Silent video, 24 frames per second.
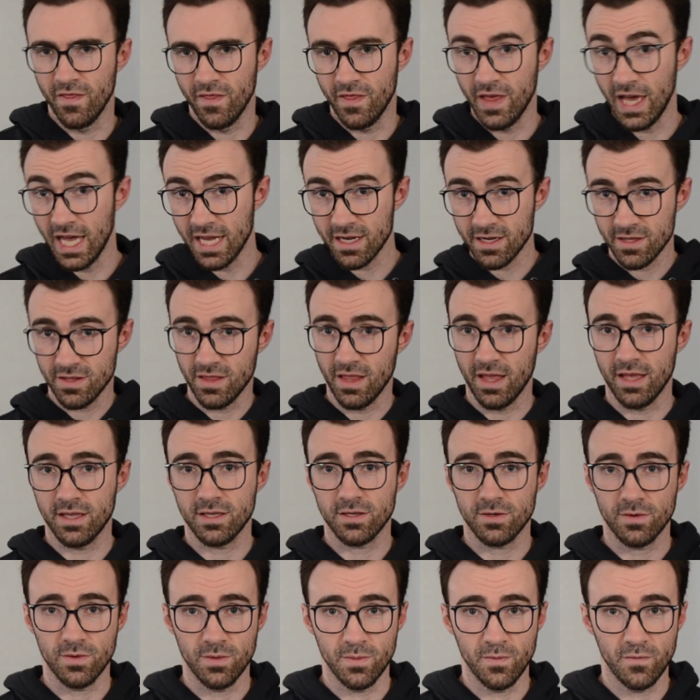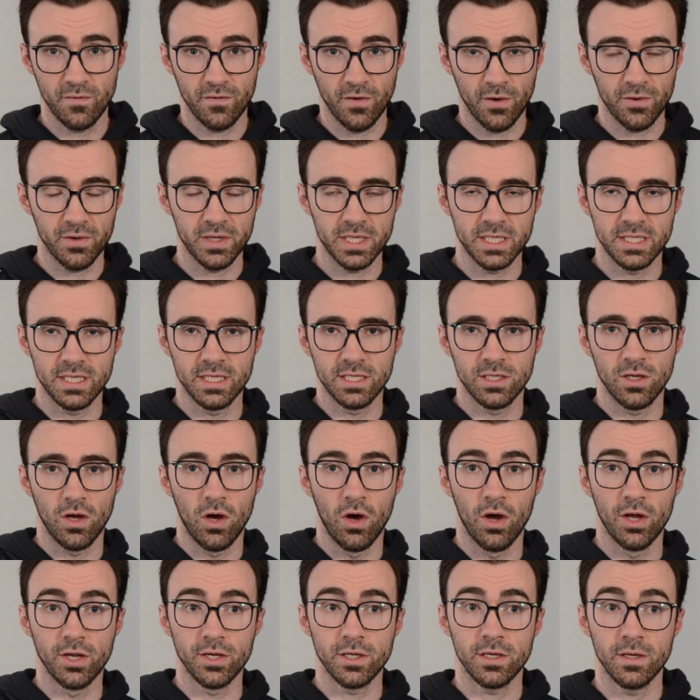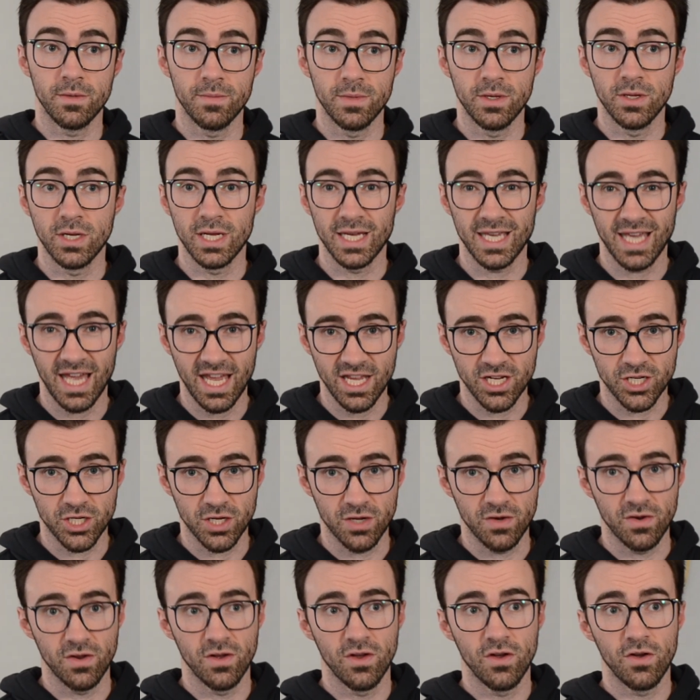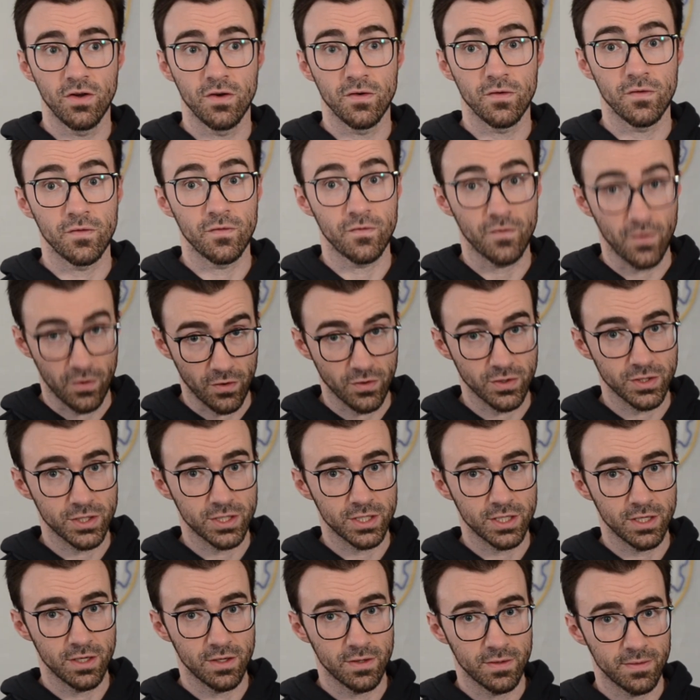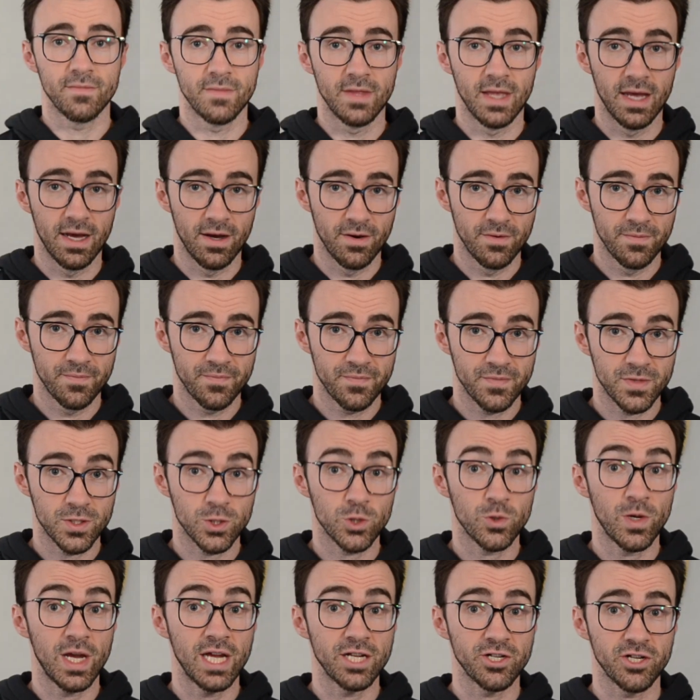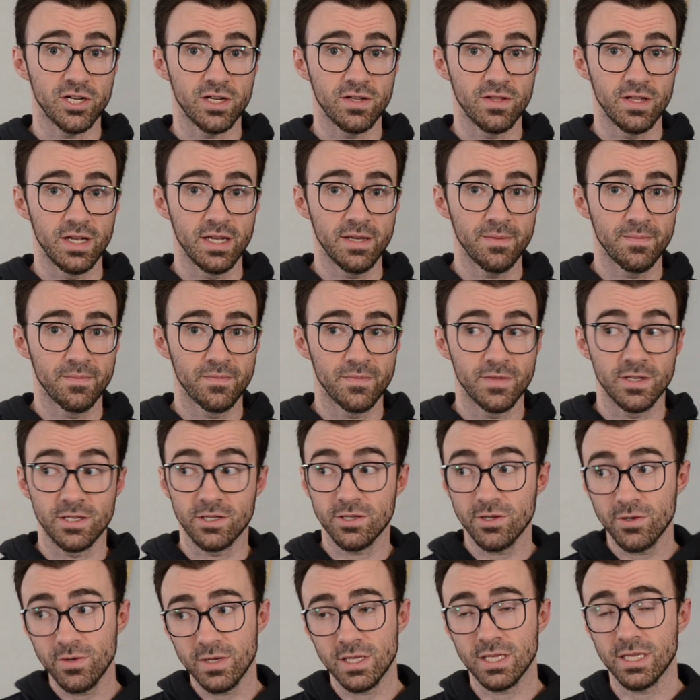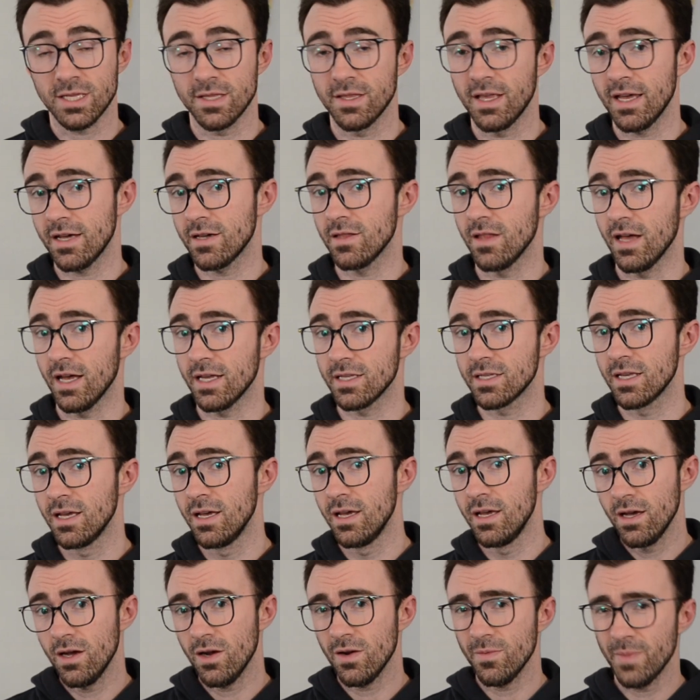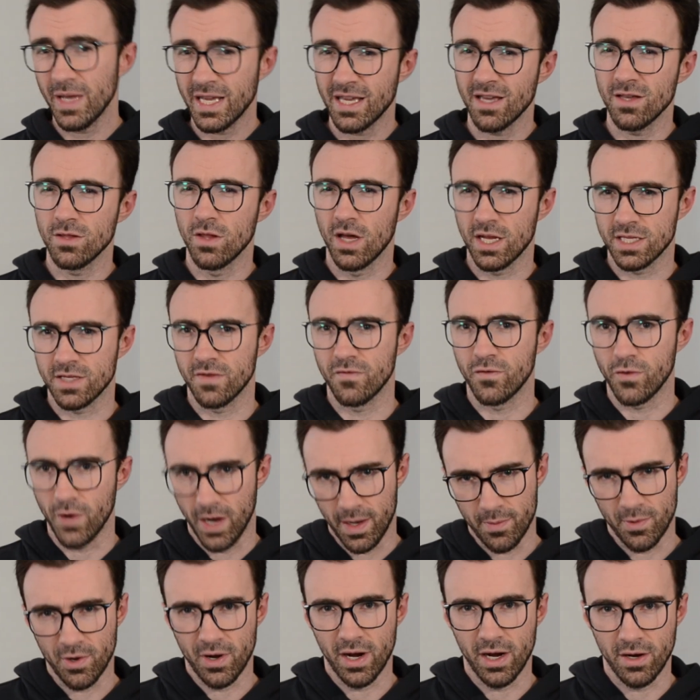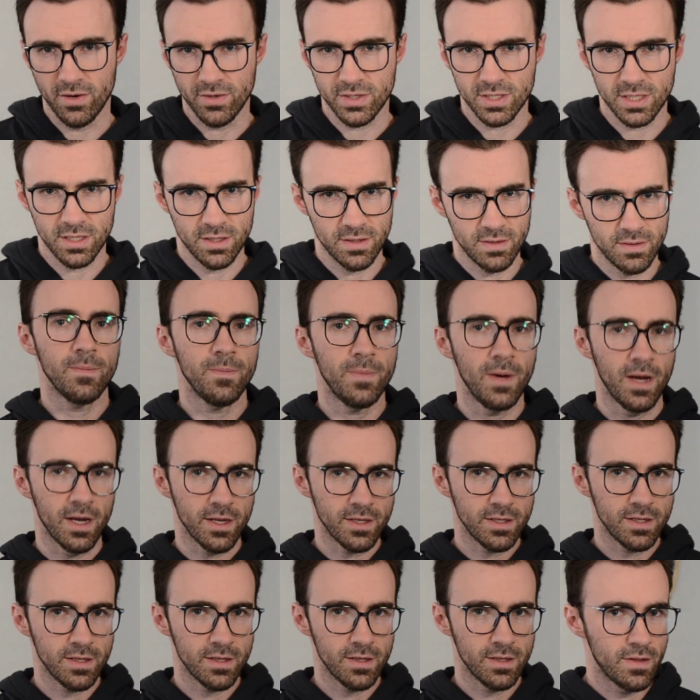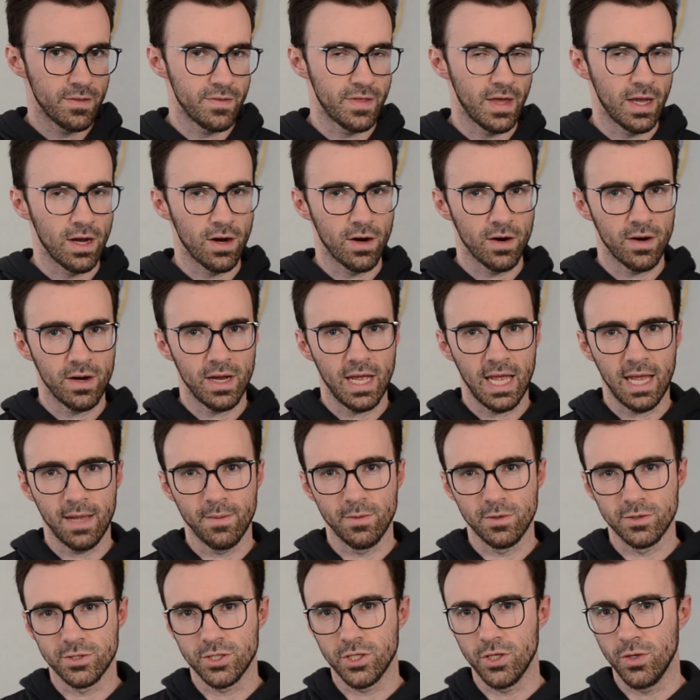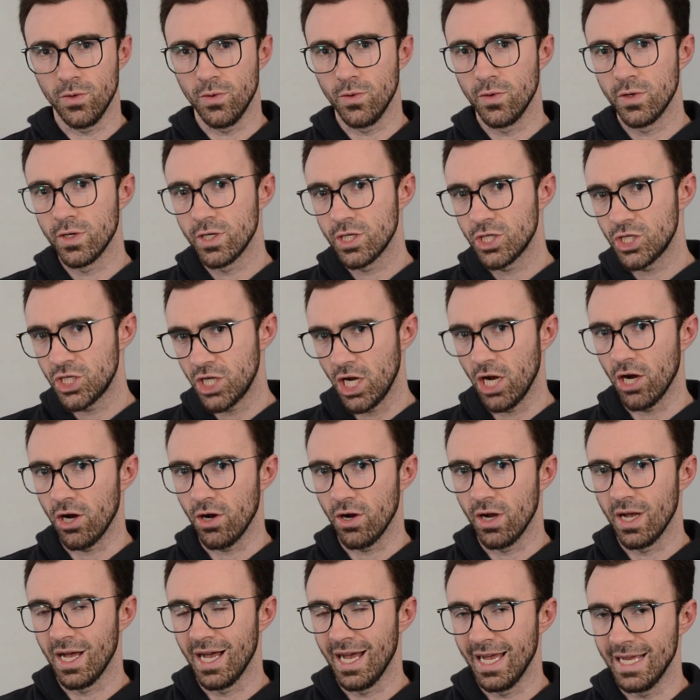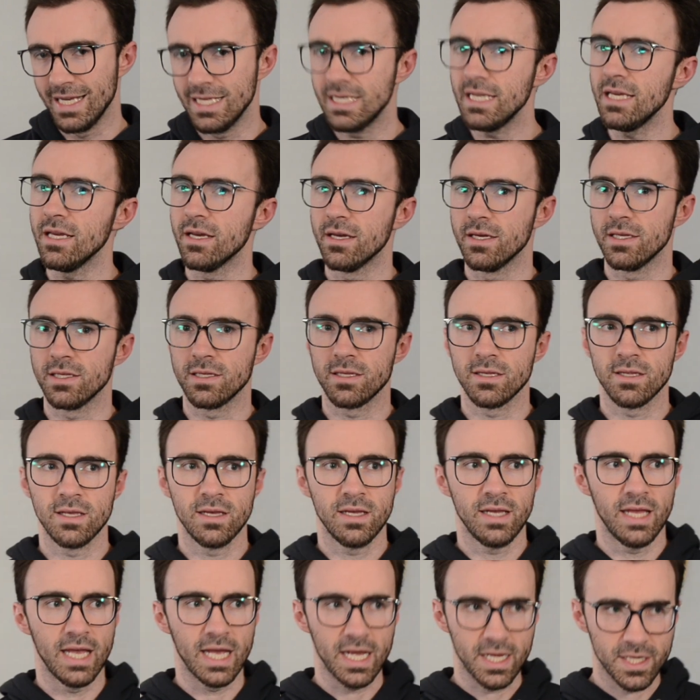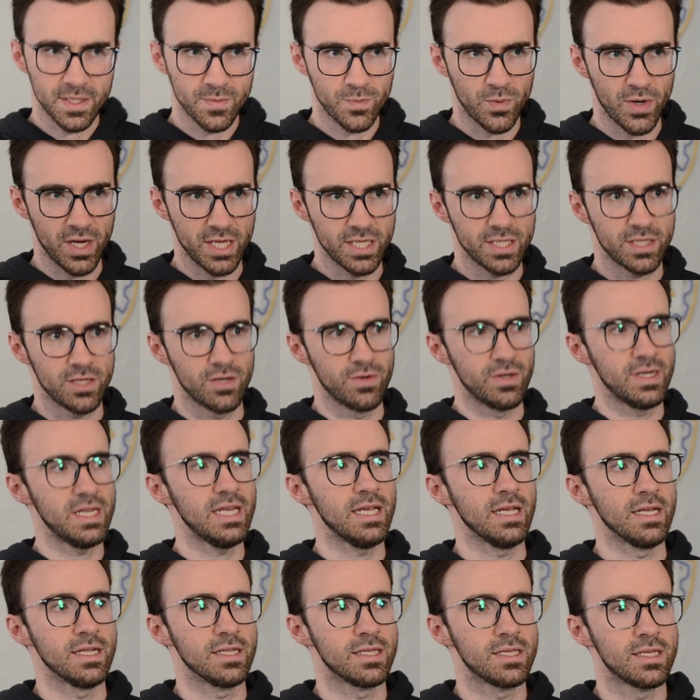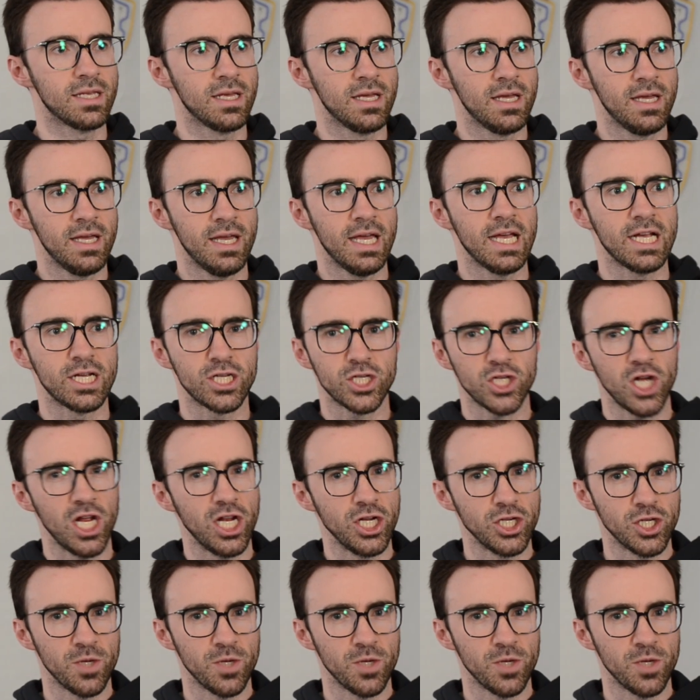that classroom focuses on communication first. Now, tragically, the students in that class are making lots of grammar errors, but they are able to share ideas, express their needs, exchange